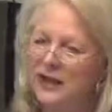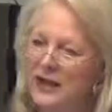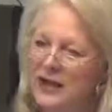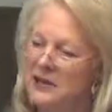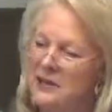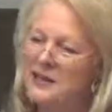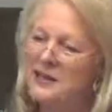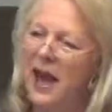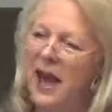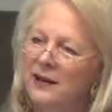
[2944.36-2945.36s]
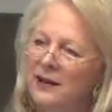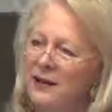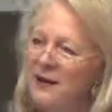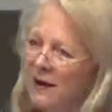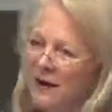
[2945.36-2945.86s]
is that
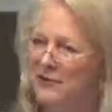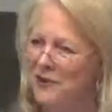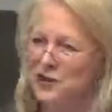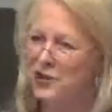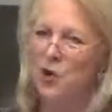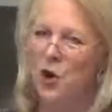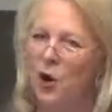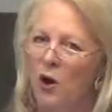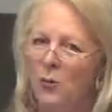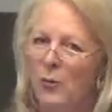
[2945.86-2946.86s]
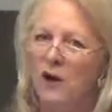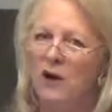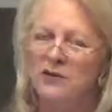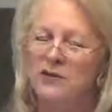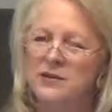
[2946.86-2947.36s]
none of us know all the
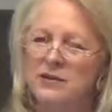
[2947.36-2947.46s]
parts.